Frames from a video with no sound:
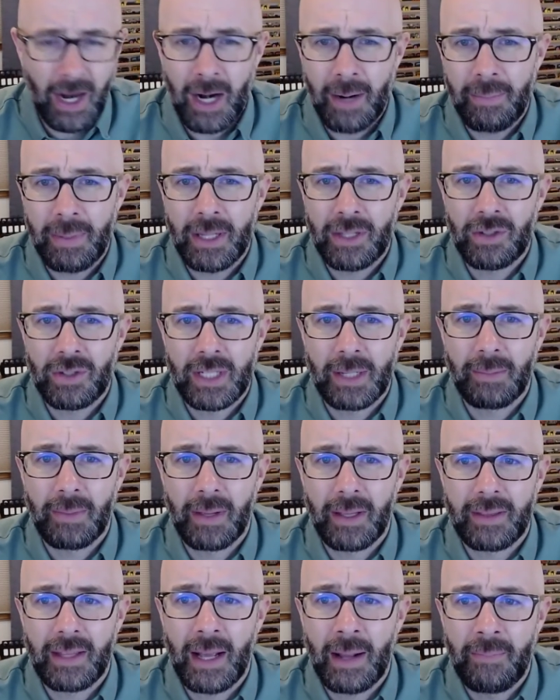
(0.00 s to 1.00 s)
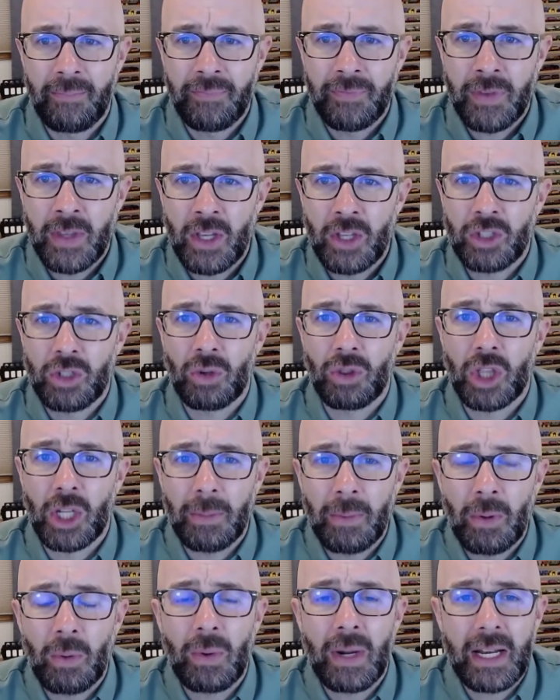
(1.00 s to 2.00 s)
pits or something like that. So
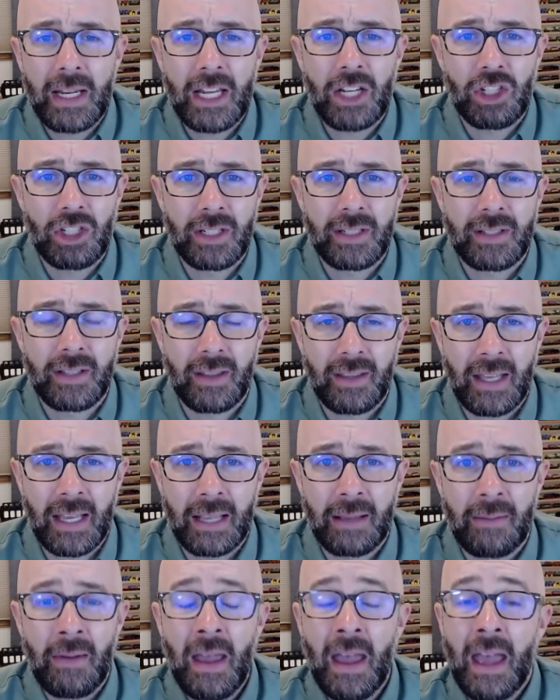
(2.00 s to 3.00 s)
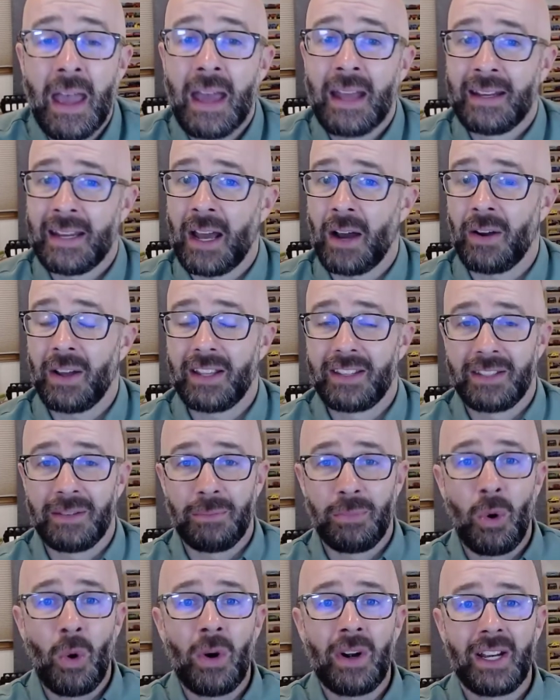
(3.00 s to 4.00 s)
thermal radiation is a thing. Now, it's
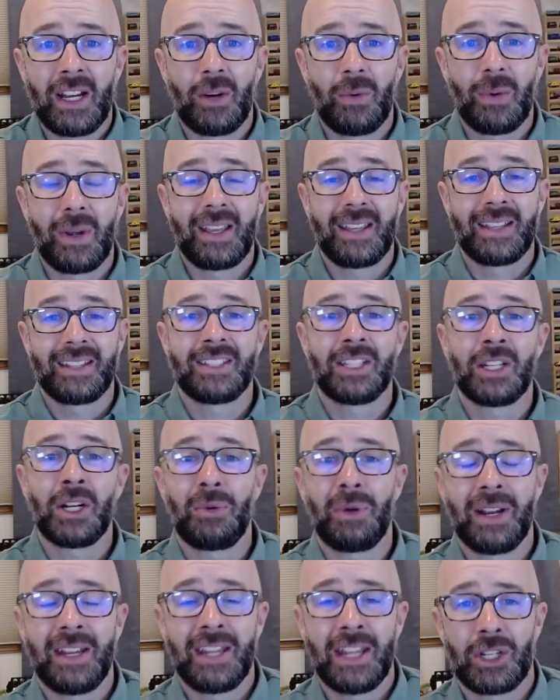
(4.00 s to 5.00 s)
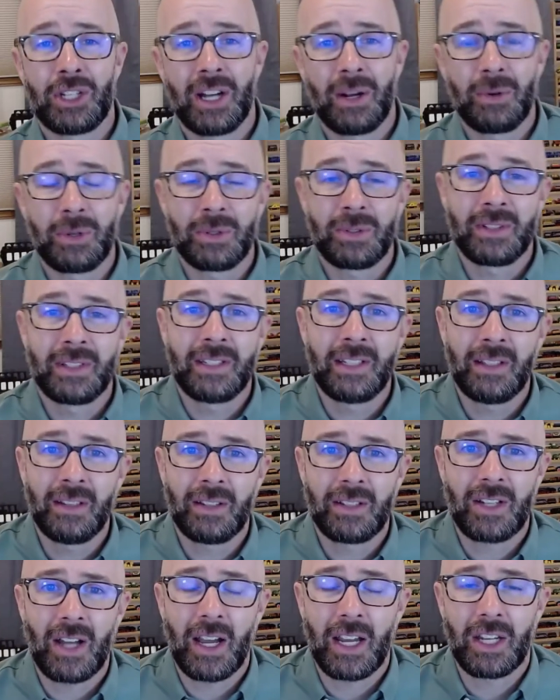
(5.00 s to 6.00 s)
important here we consider radiation. I was
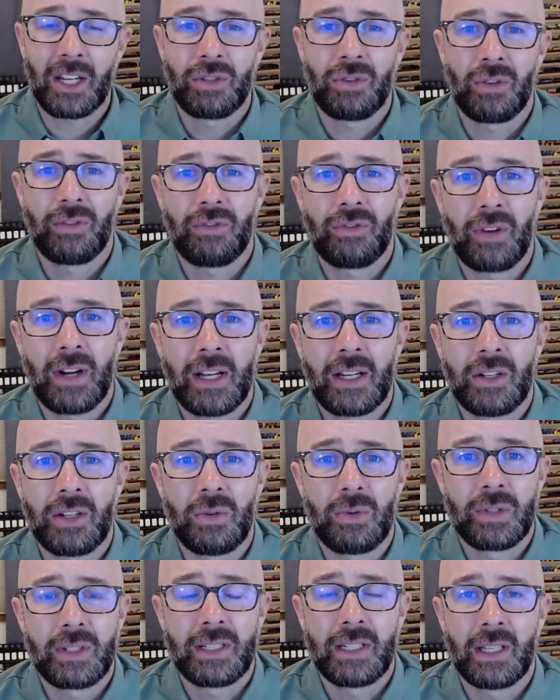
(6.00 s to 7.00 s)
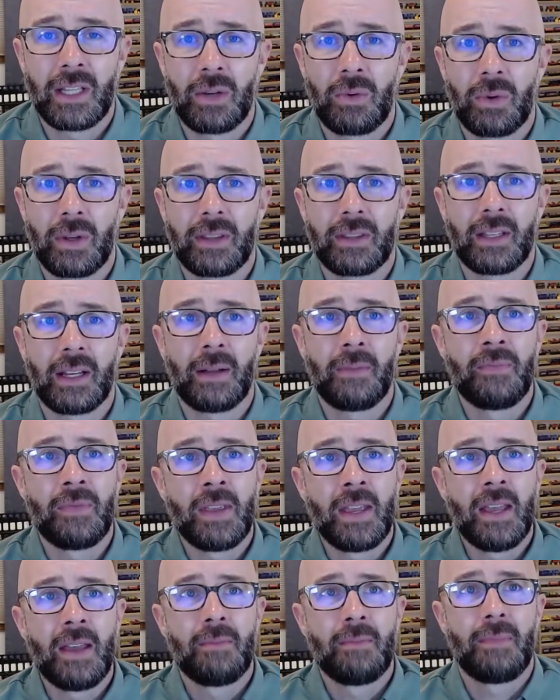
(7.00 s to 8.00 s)
talking to a friend who was dealing with
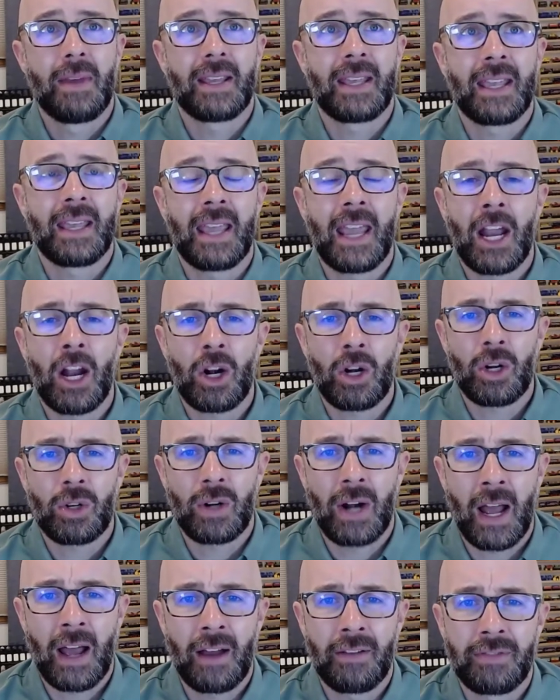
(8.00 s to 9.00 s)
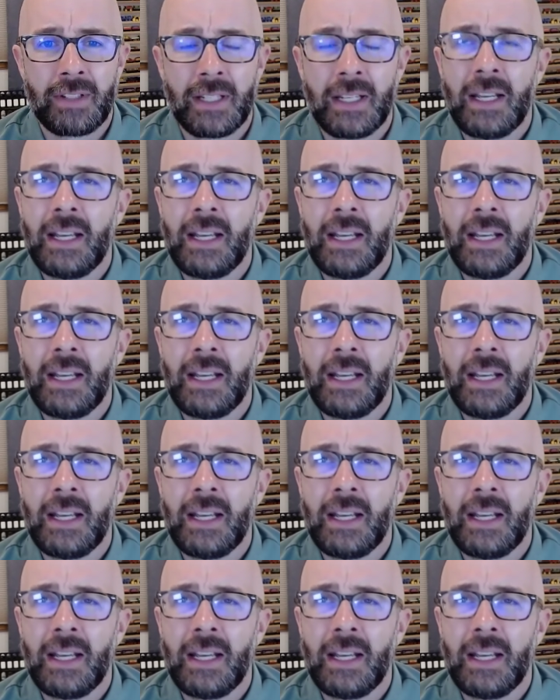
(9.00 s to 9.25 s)
making aircraft